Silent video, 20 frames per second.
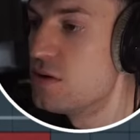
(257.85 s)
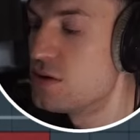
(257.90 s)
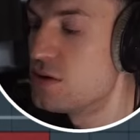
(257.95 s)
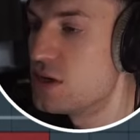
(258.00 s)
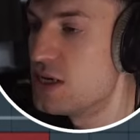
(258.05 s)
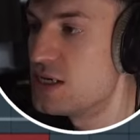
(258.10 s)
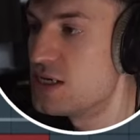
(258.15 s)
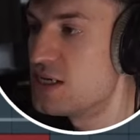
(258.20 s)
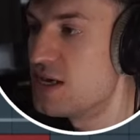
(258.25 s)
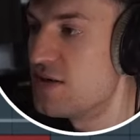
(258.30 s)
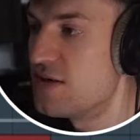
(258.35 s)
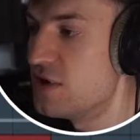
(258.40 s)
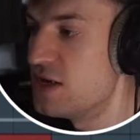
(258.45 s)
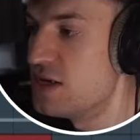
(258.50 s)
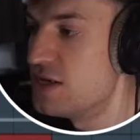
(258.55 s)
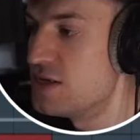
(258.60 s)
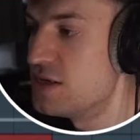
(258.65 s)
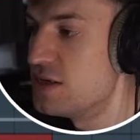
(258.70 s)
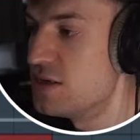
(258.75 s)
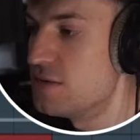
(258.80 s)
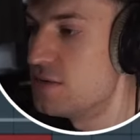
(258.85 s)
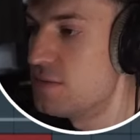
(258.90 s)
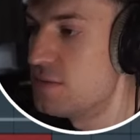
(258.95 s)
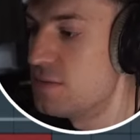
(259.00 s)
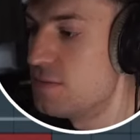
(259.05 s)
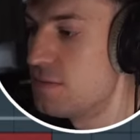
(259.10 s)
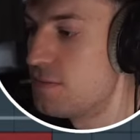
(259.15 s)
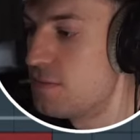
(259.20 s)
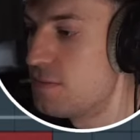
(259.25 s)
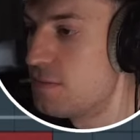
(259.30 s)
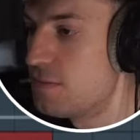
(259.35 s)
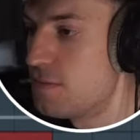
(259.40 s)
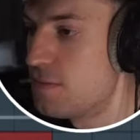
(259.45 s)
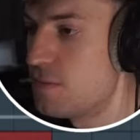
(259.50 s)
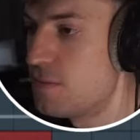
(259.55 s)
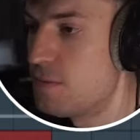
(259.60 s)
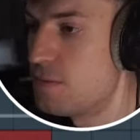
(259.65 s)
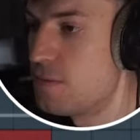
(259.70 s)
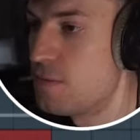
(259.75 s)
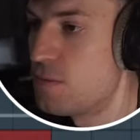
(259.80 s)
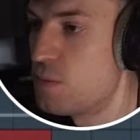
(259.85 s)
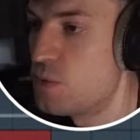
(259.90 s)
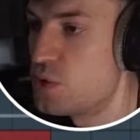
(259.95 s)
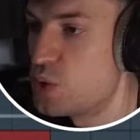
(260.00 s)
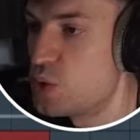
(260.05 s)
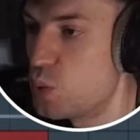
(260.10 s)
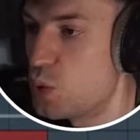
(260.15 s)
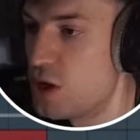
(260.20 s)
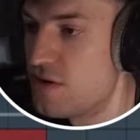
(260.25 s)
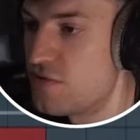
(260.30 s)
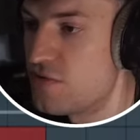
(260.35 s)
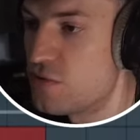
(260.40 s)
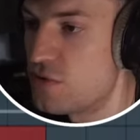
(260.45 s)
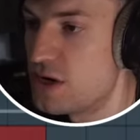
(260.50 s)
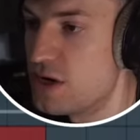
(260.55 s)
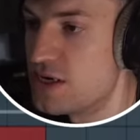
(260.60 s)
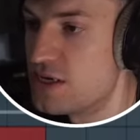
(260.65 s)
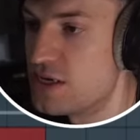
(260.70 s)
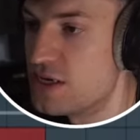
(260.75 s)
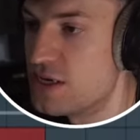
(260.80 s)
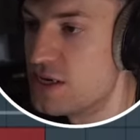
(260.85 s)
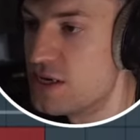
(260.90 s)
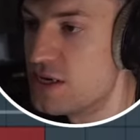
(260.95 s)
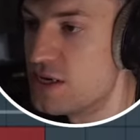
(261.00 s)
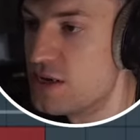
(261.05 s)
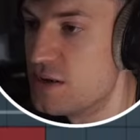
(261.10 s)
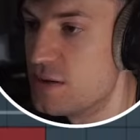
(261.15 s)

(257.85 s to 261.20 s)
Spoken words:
So let's have a listen to what I've created here.